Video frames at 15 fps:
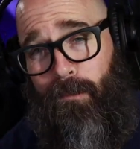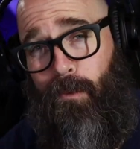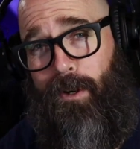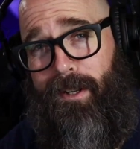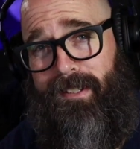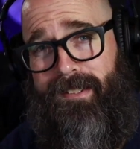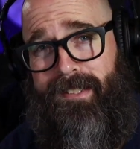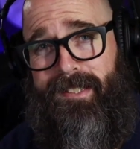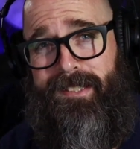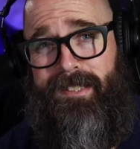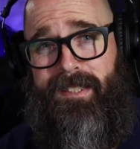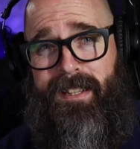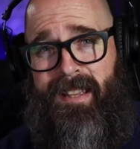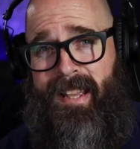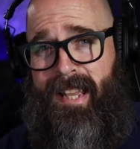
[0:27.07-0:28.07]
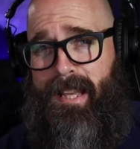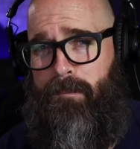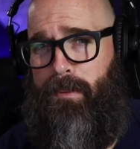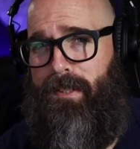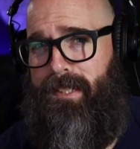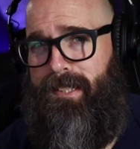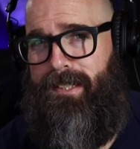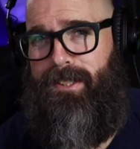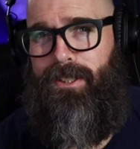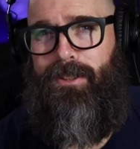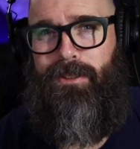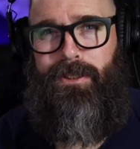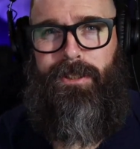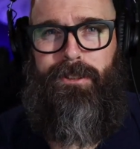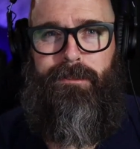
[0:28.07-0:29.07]
What is happening,
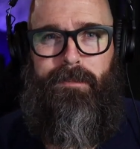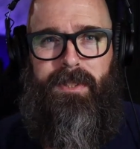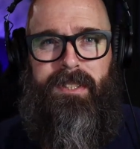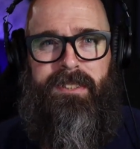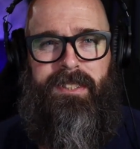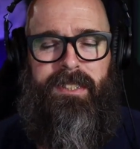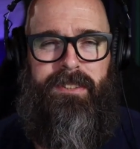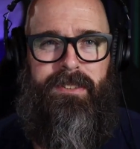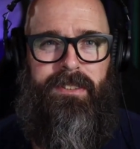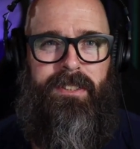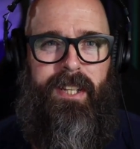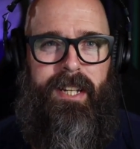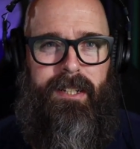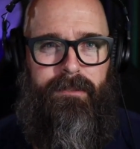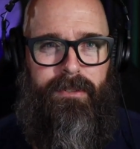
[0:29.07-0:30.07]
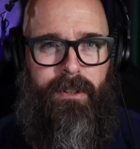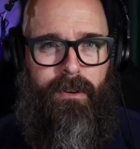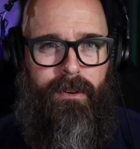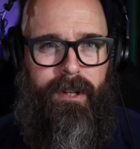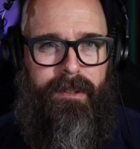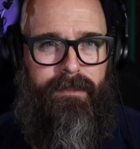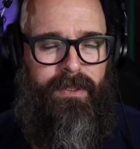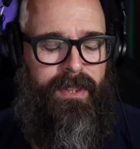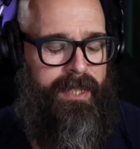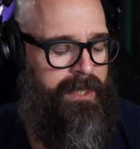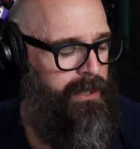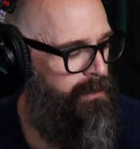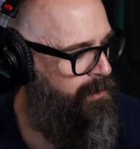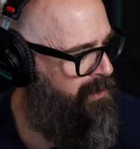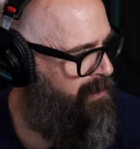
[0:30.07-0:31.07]
YouTube? This is Dave Kropf.
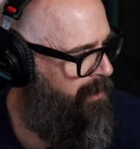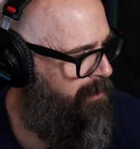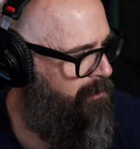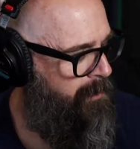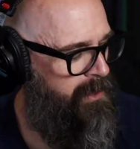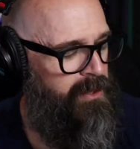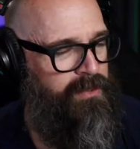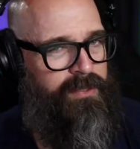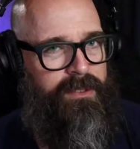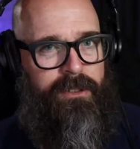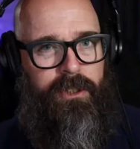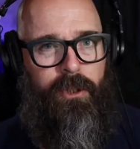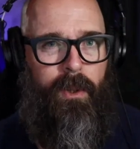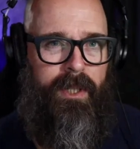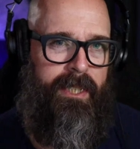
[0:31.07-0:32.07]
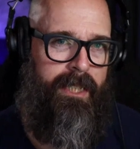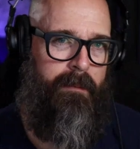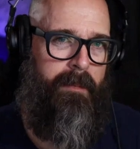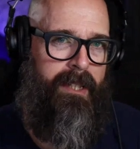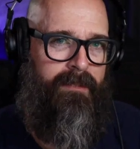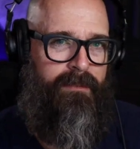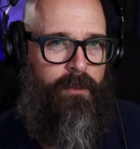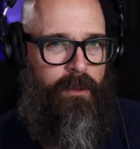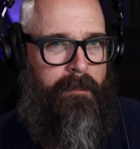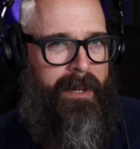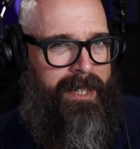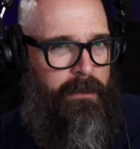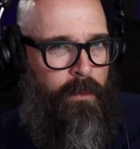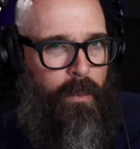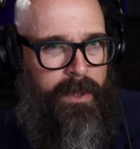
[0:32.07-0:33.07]
Thank you so much for joining me for
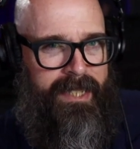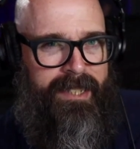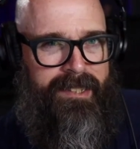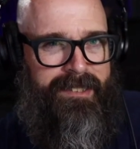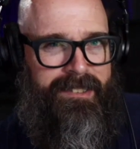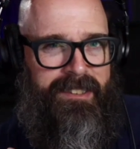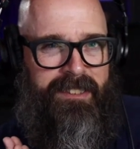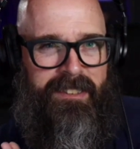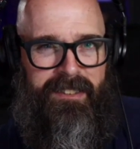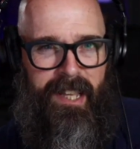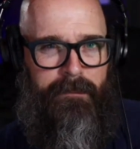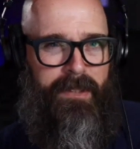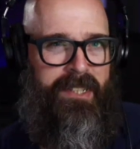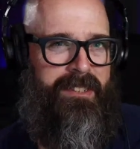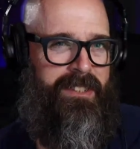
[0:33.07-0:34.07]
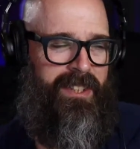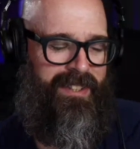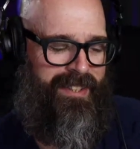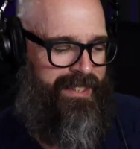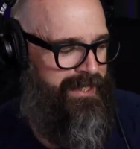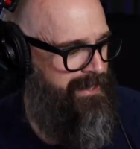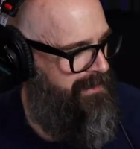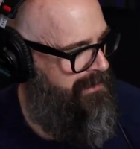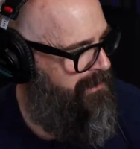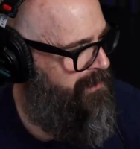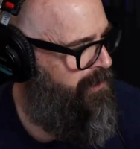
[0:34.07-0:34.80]
my week 17